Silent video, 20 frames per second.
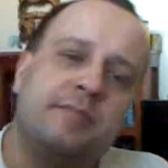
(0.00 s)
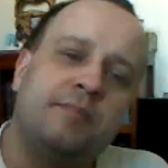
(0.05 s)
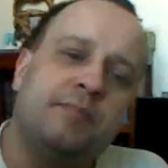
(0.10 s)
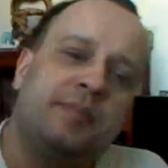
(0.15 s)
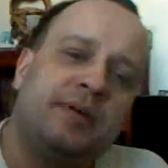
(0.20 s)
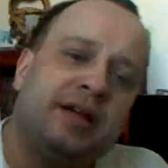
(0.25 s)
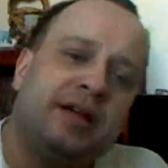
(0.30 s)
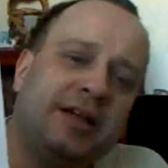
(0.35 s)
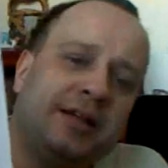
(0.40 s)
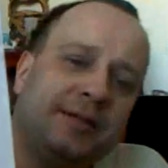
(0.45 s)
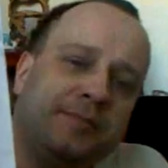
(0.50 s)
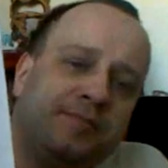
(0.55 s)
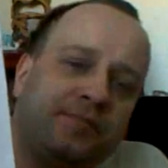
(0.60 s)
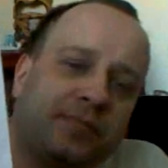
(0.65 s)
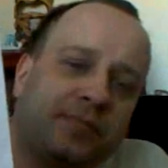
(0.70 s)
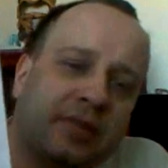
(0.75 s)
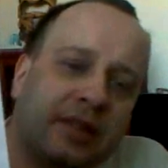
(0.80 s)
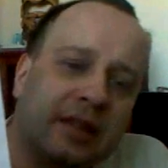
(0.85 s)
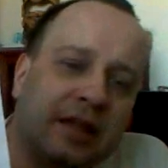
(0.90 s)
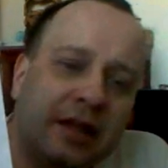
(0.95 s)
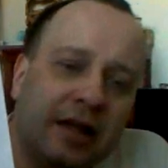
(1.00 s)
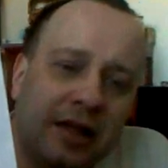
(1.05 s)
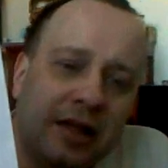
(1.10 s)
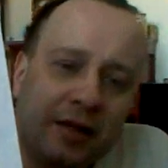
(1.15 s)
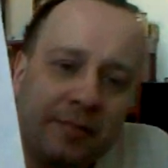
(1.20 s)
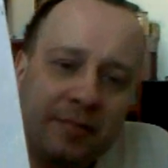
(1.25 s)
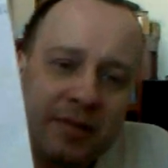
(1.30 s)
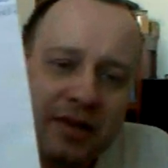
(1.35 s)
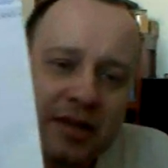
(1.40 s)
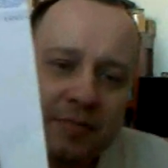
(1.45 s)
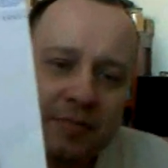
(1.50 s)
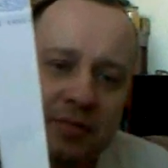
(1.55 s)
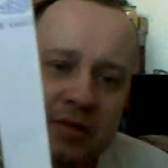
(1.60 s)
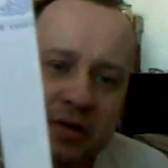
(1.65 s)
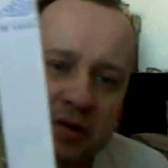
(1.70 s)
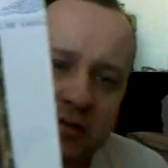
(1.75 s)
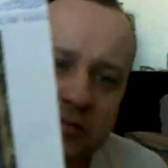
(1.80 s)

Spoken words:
but picked up this